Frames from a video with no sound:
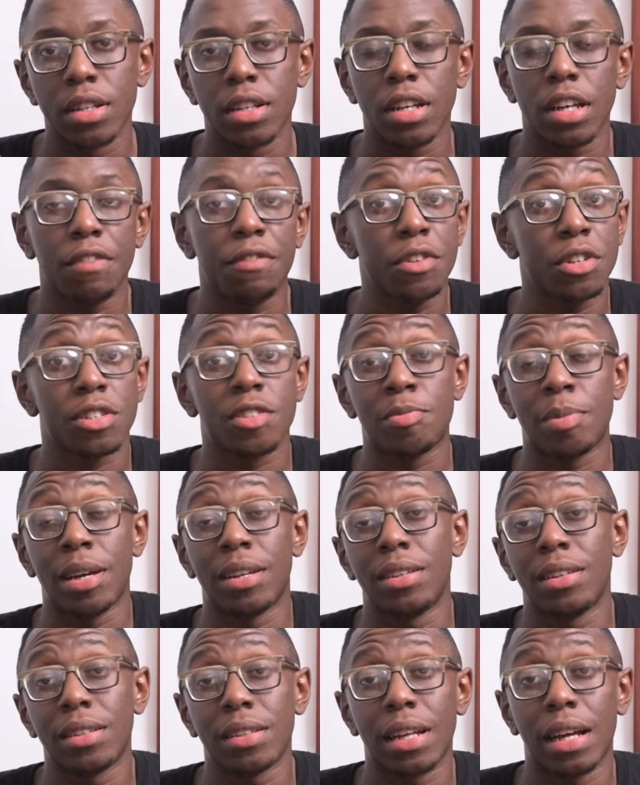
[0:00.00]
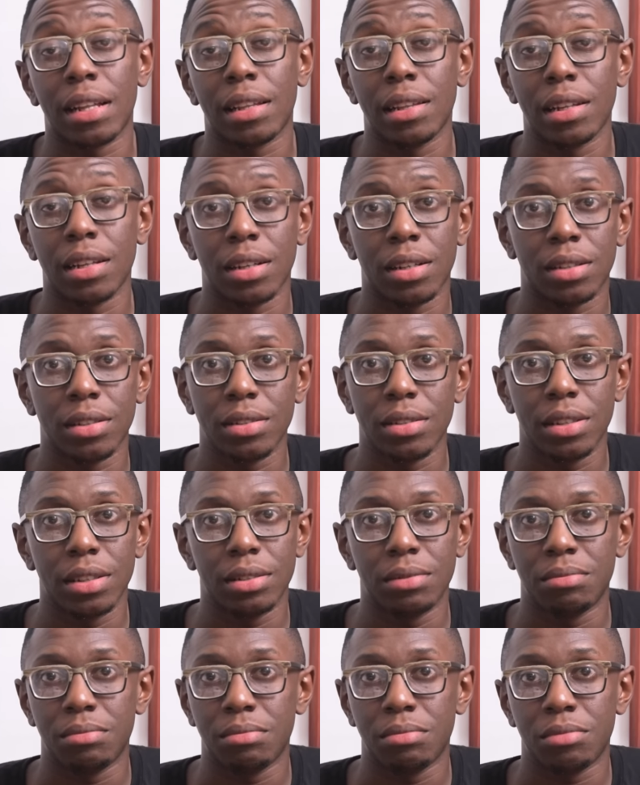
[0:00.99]
If you're spending that long,
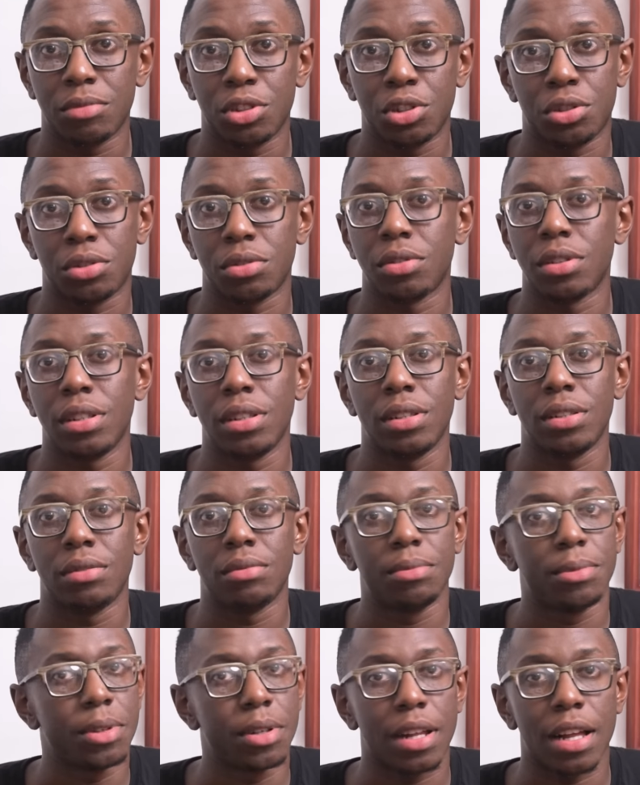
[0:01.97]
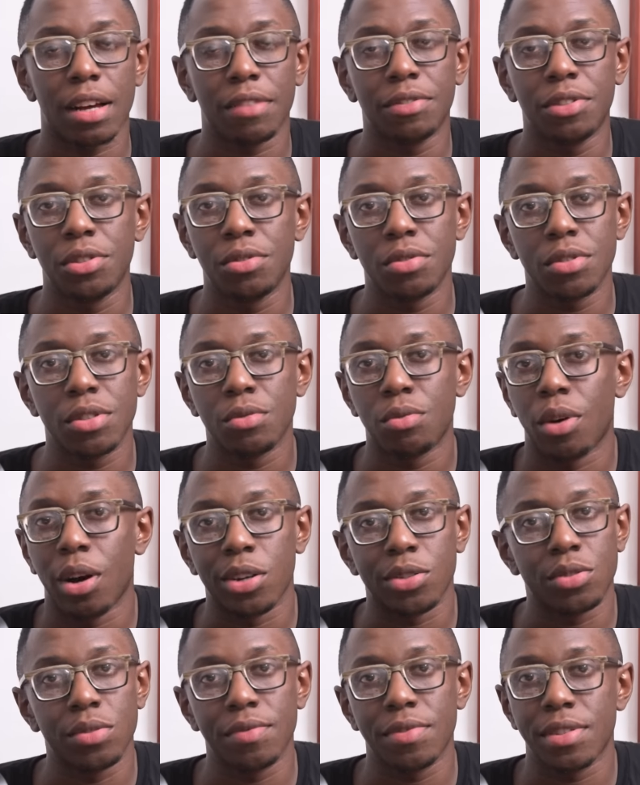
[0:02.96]
then surely you'll have to use the
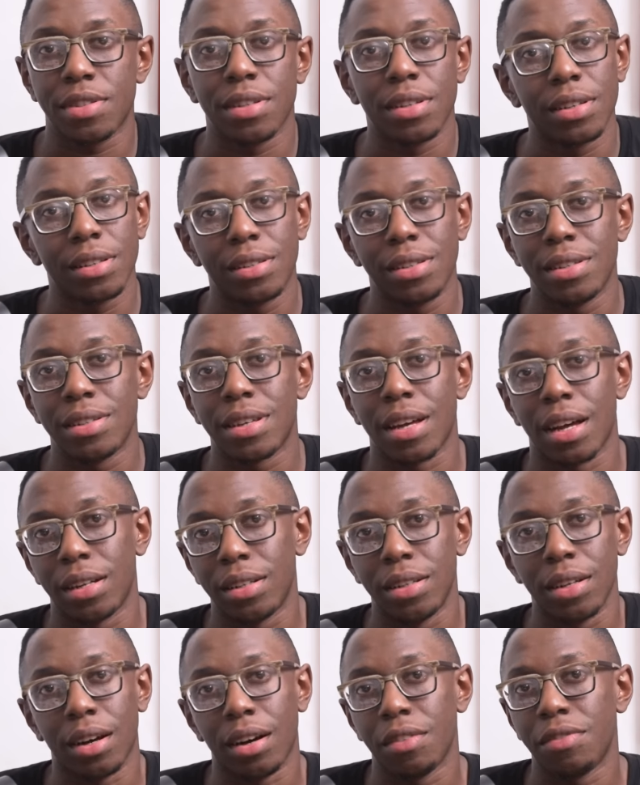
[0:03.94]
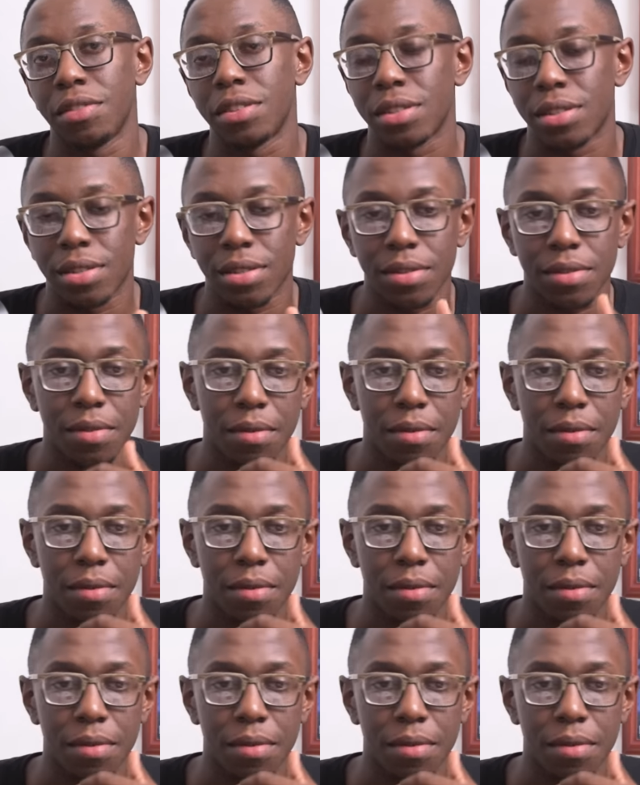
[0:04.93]
washroom facilities at the office.